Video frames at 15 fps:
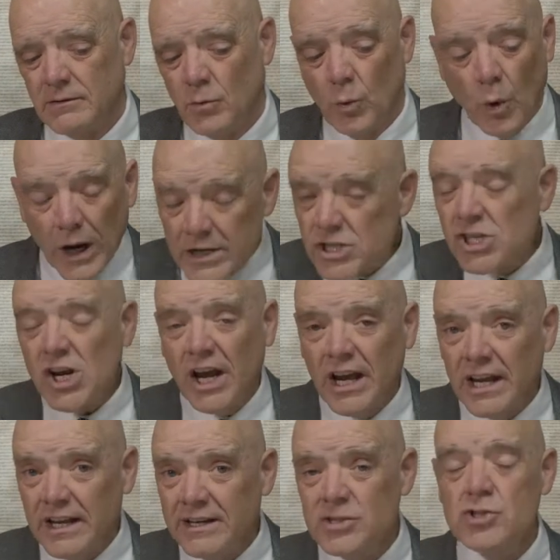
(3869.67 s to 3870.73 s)
What
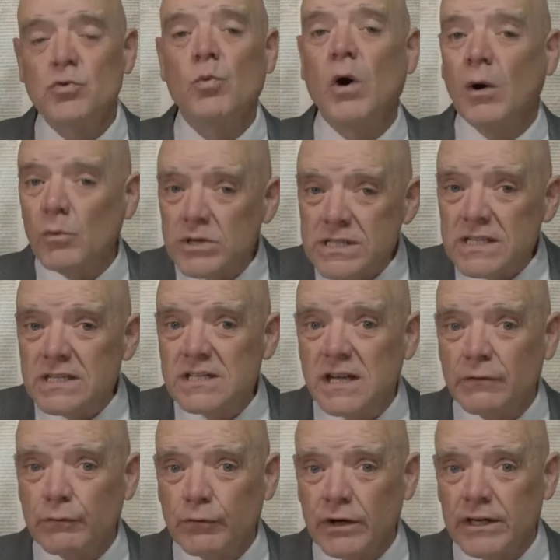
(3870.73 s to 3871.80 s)
changed? What was the
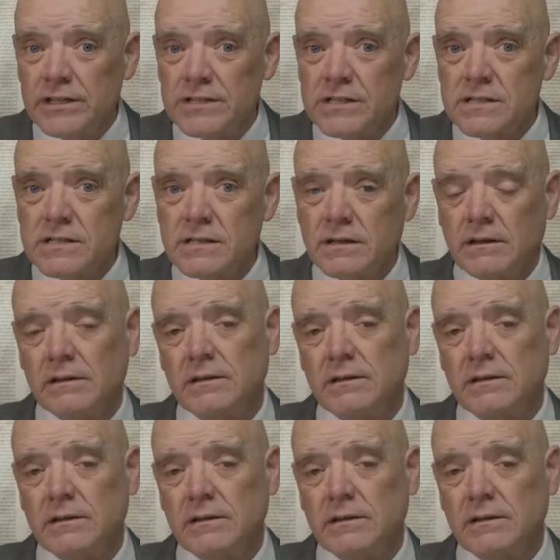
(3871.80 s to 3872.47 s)
difference?